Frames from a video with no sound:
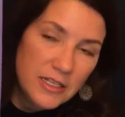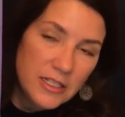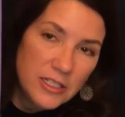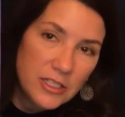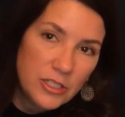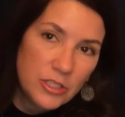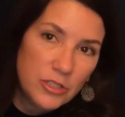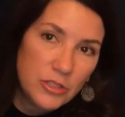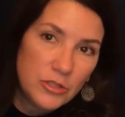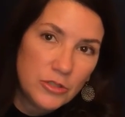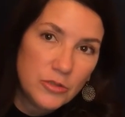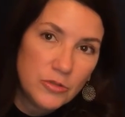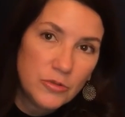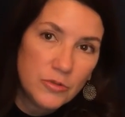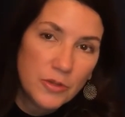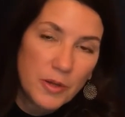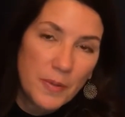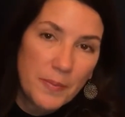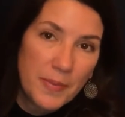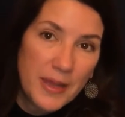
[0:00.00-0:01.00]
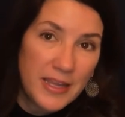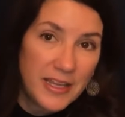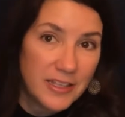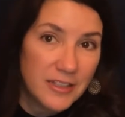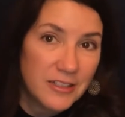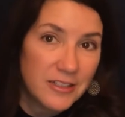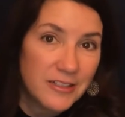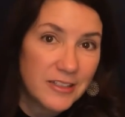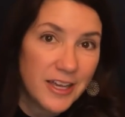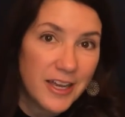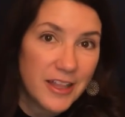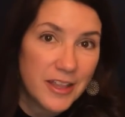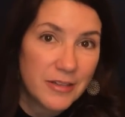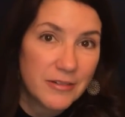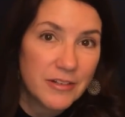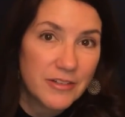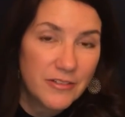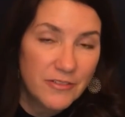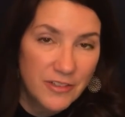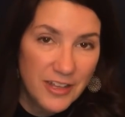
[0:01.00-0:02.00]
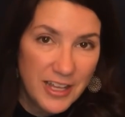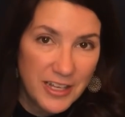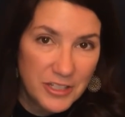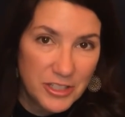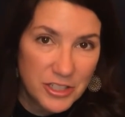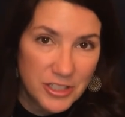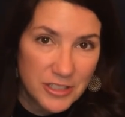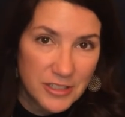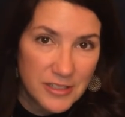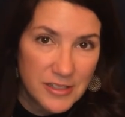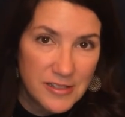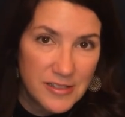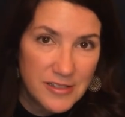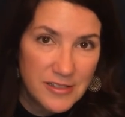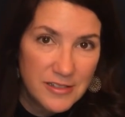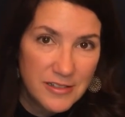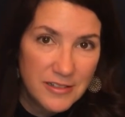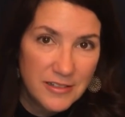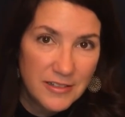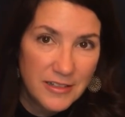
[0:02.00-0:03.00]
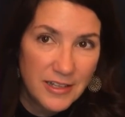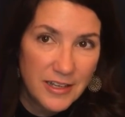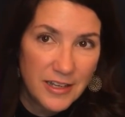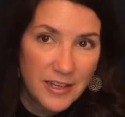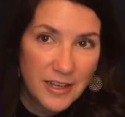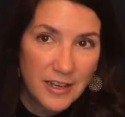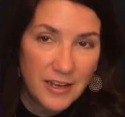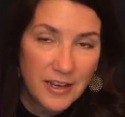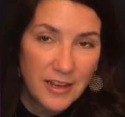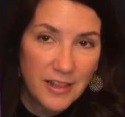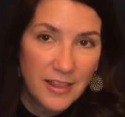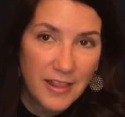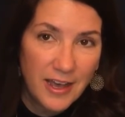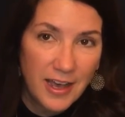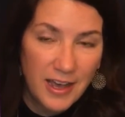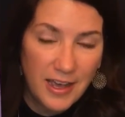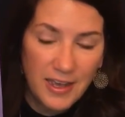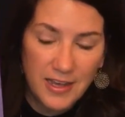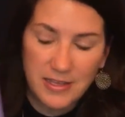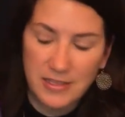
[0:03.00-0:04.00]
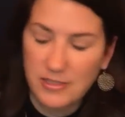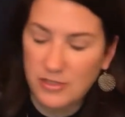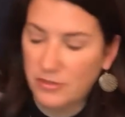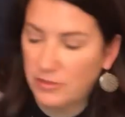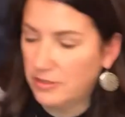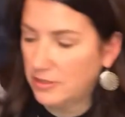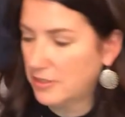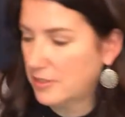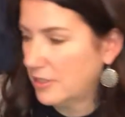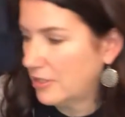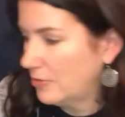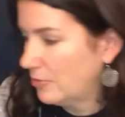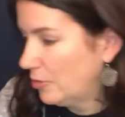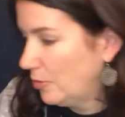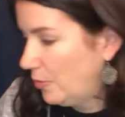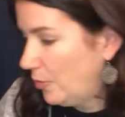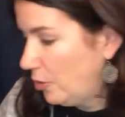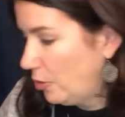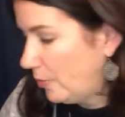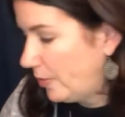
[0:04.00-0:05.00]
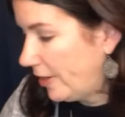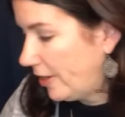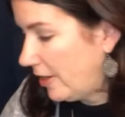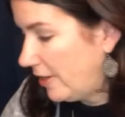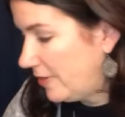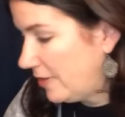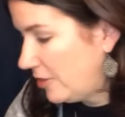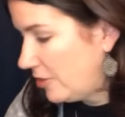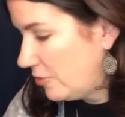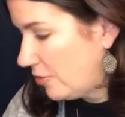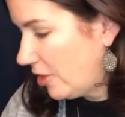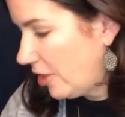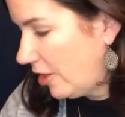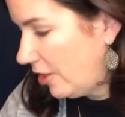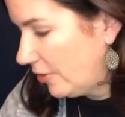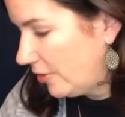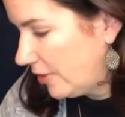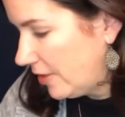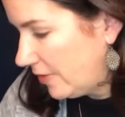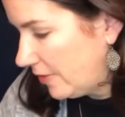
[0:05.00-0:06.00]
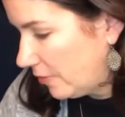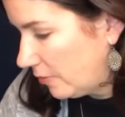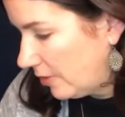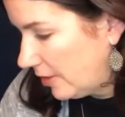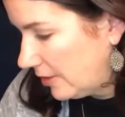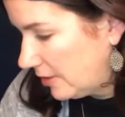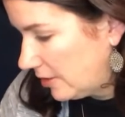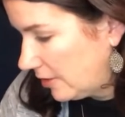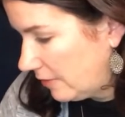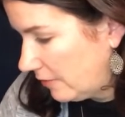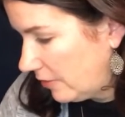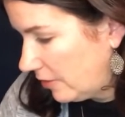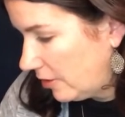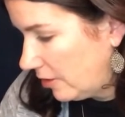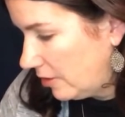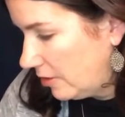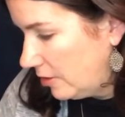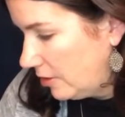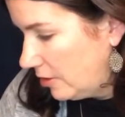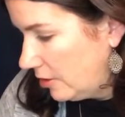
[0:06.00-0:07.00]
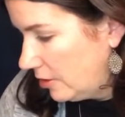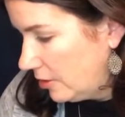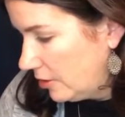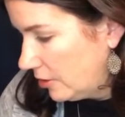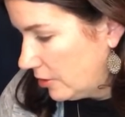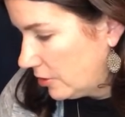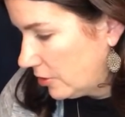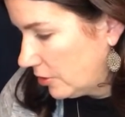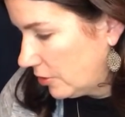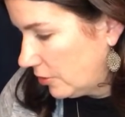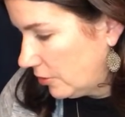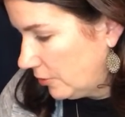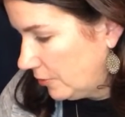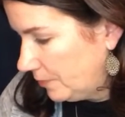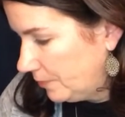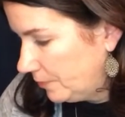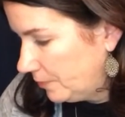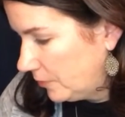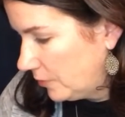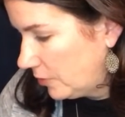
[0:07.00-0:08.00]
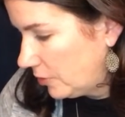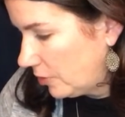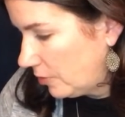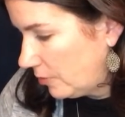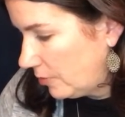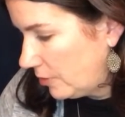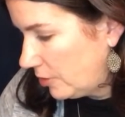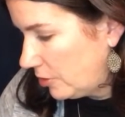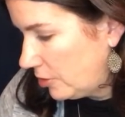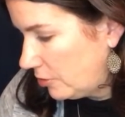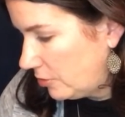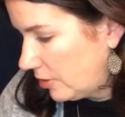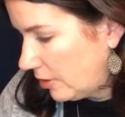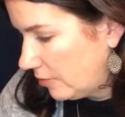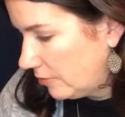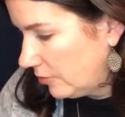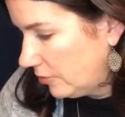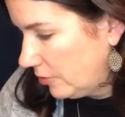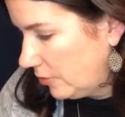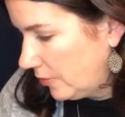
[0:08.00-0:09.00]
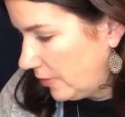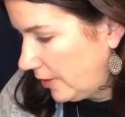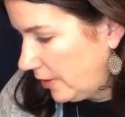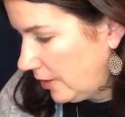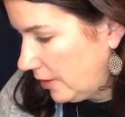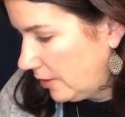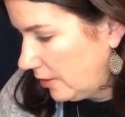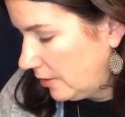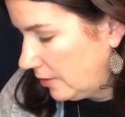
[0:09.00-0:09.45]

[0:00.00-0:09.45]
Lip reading: to make it look like the reflections in the eyes. So it looks like a real polar bear. And then you color in the rest of the circle. So I'm going to do that real quick.